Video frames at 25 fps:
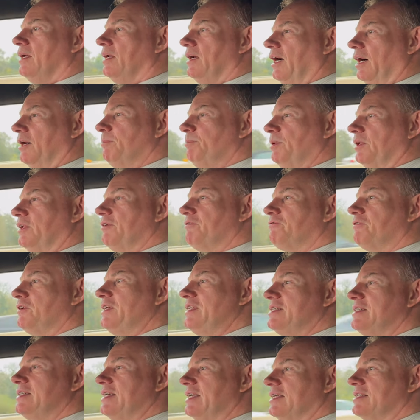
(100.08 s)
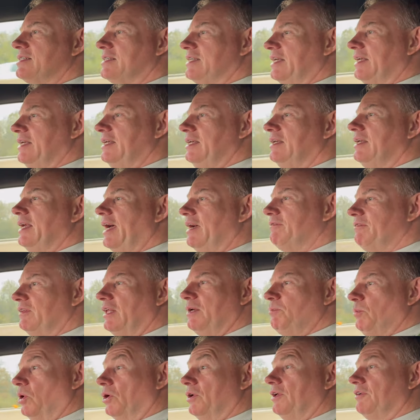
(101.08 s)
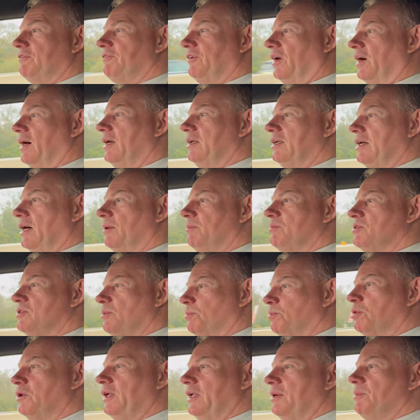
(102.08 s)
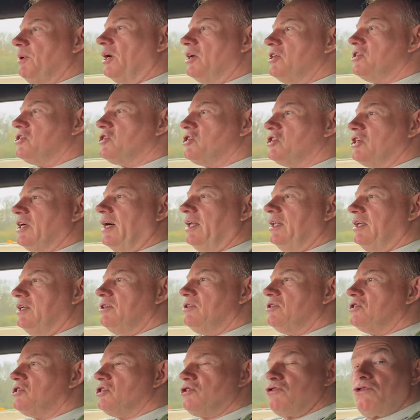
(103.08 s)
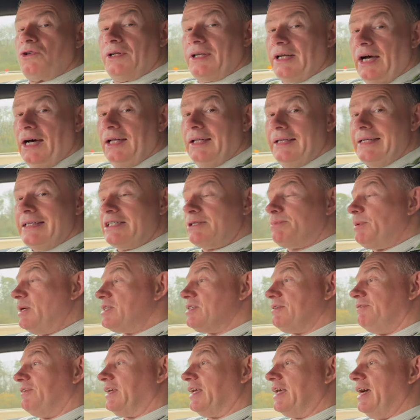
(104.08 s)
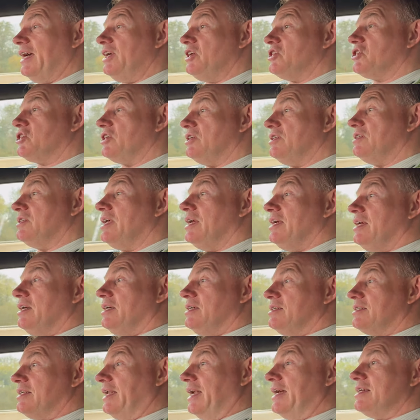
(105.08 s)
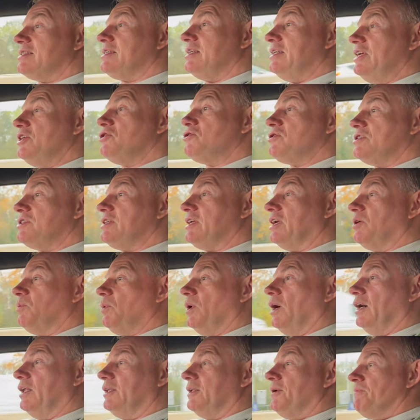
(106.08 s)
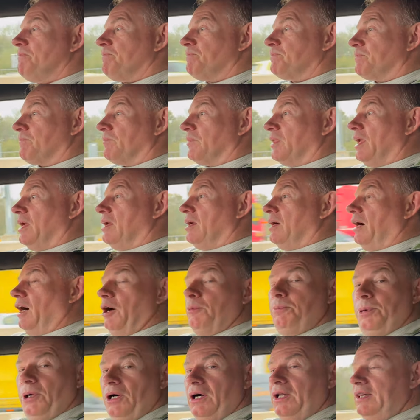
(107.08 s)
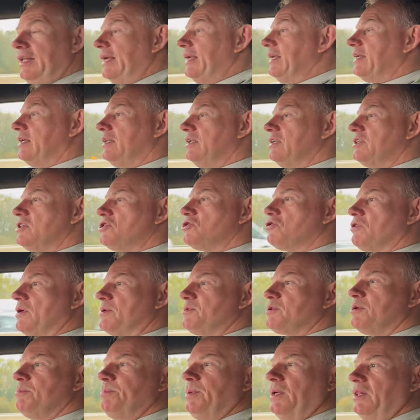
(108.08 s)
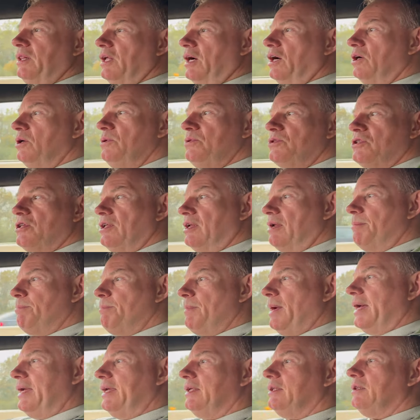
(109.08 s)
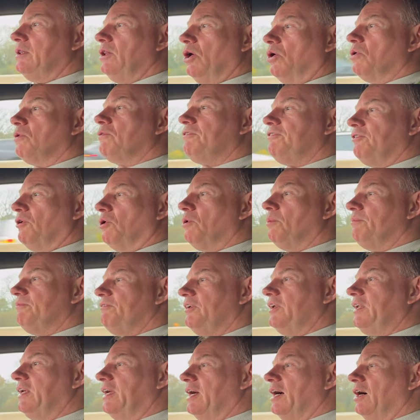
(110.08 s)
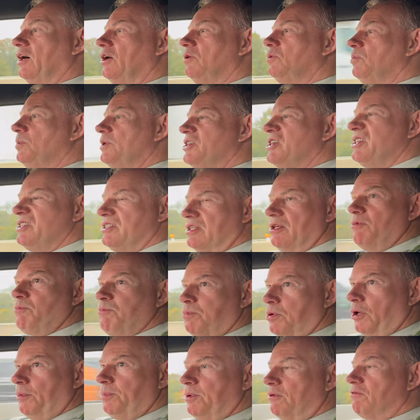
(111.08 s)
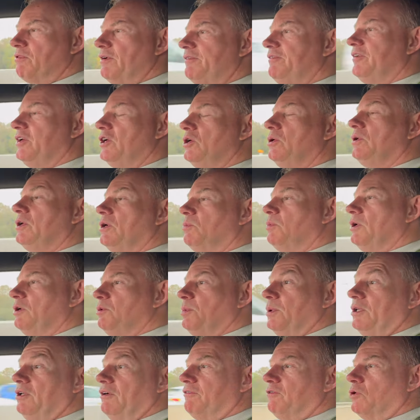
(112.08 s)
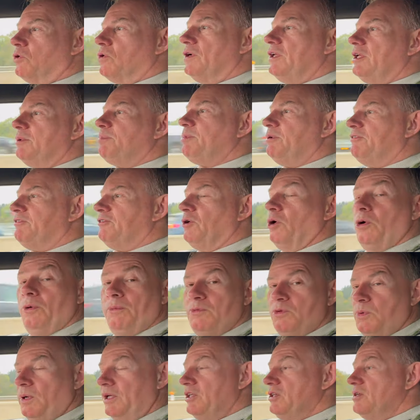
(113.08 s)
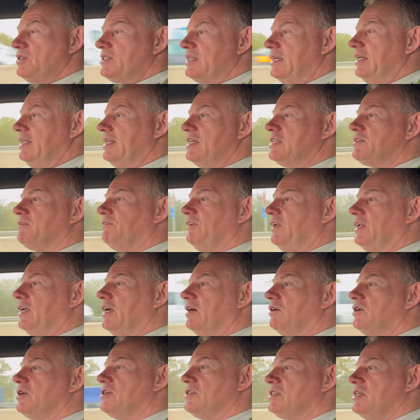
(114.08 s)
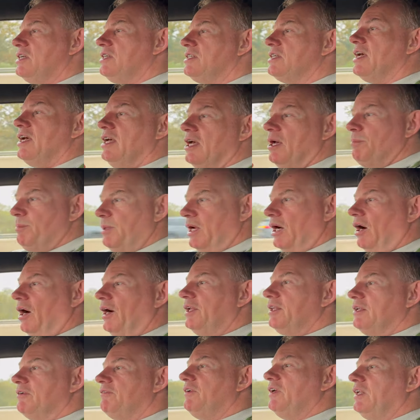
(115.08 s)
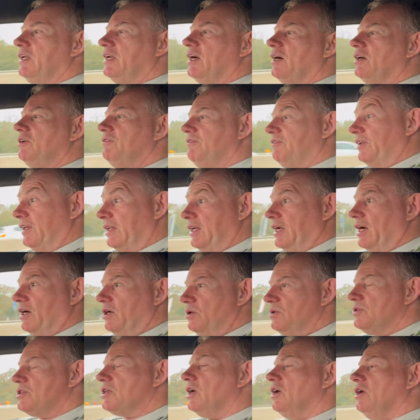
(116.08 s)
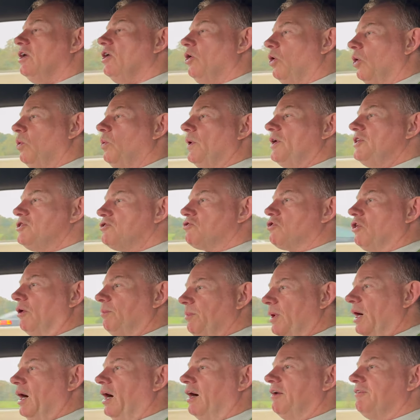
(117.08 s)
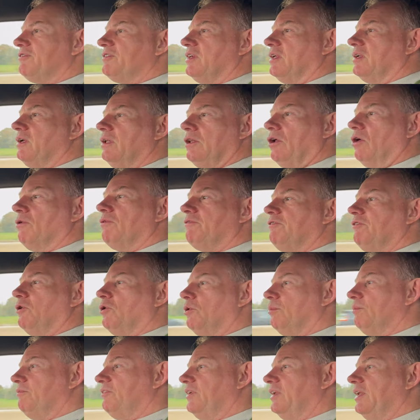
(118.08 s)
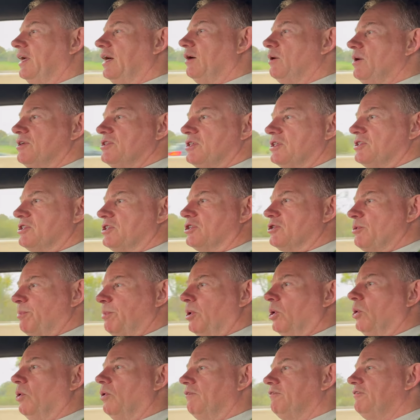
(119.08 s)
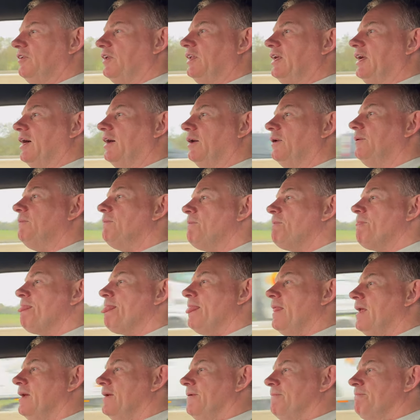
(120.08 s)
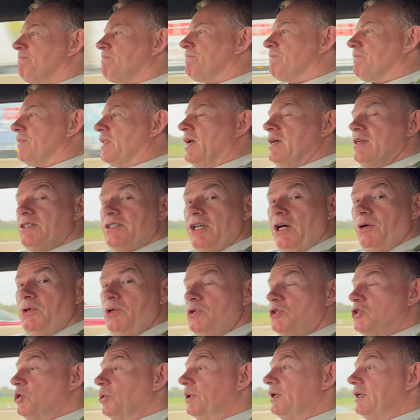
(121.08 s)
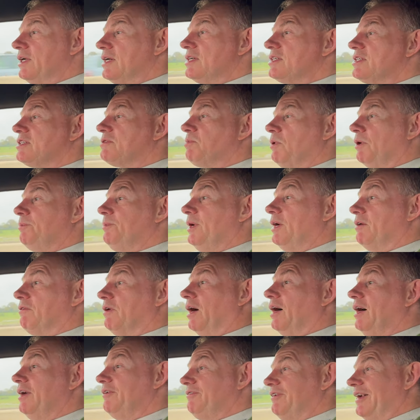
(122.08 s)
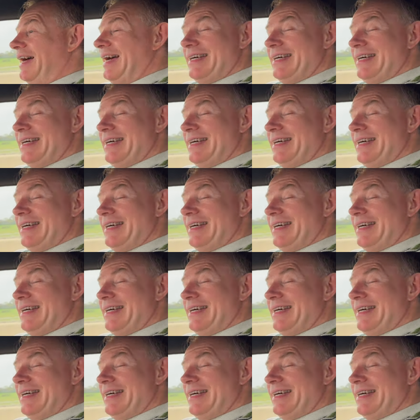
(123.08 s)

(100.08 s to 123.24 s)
But the 360 heavily modified up to pretty much challenge Stradale specification. So that's an interesting one. I'll put a link in the description below to the main long form video, which is the proper review that we will have already performed when you see this video, because these behind the video videos always drop after the long form video as a support video. So you'll join us when we arrive